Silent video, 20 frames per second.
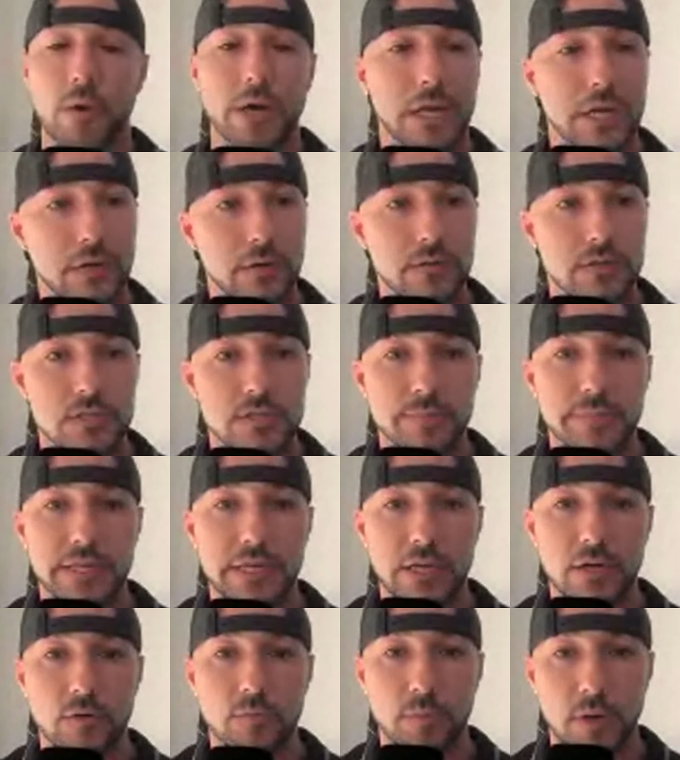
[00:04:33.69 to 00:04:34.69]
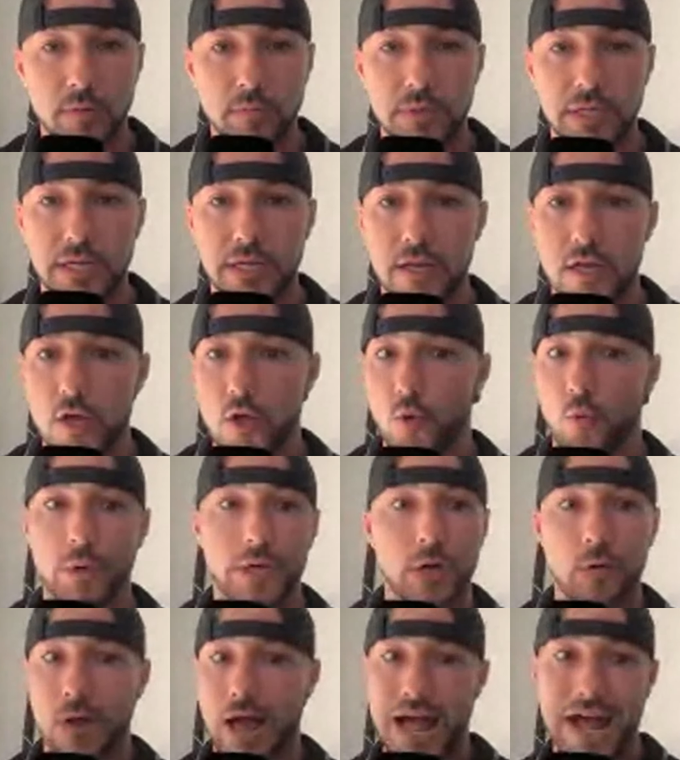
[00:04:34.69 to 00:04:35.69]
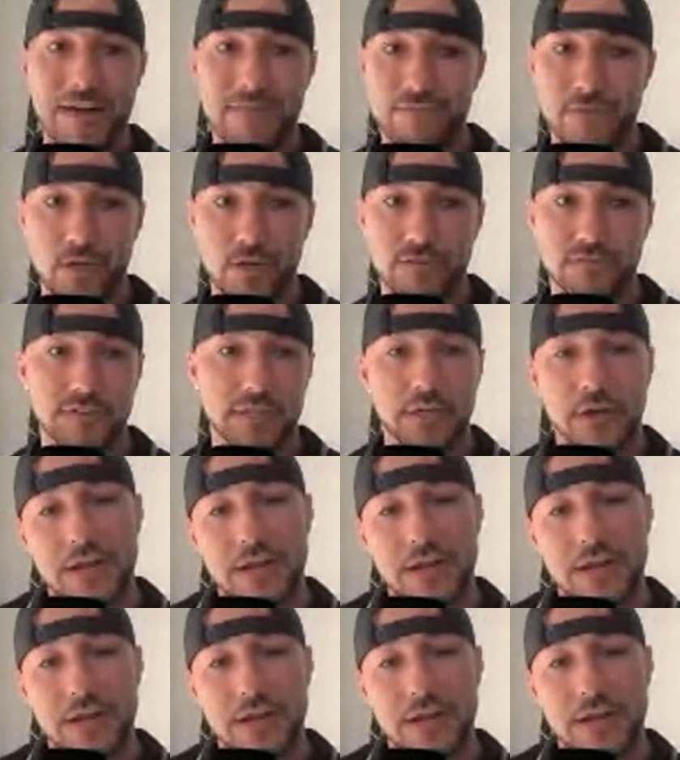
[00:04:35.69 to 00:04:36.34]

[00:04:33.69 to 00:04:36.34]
Where here in the Dominican Republic, we don't have those.